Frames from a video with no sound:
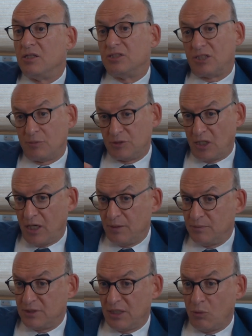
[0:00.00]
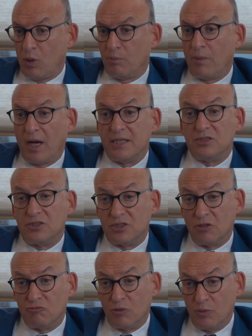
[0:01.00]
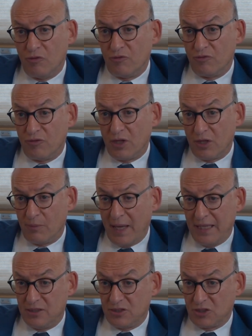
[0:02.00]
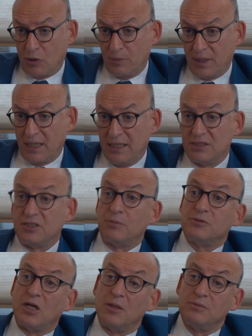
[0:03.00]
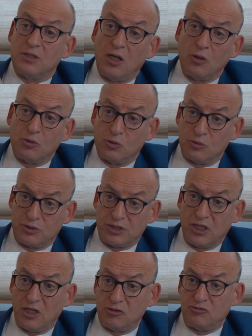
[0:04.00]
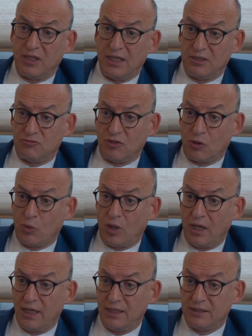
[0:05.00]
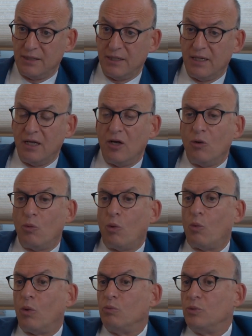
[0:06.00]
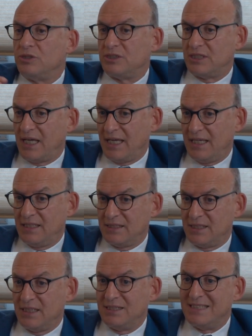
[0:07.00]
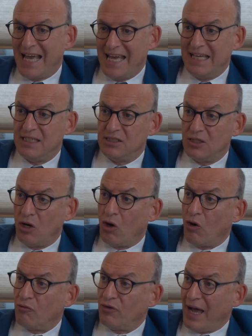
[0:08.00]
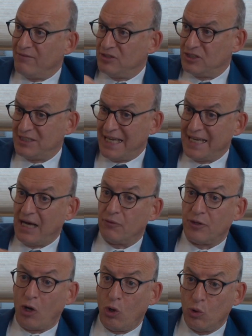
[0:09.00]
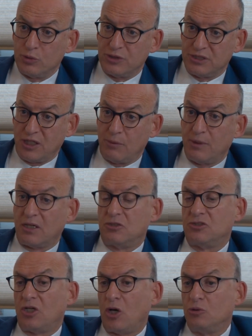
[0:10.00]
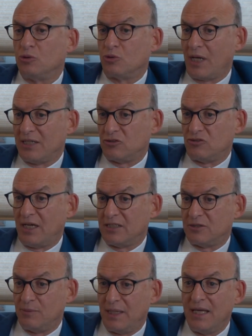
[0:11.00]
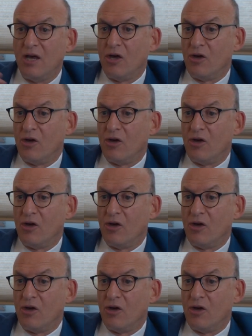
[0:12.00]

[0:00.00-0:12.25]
Sometimes one might remove them endoscopically, sometimes local surgery is required. What one would say is the day of having to take out the whole stomach, a total gastrectomy,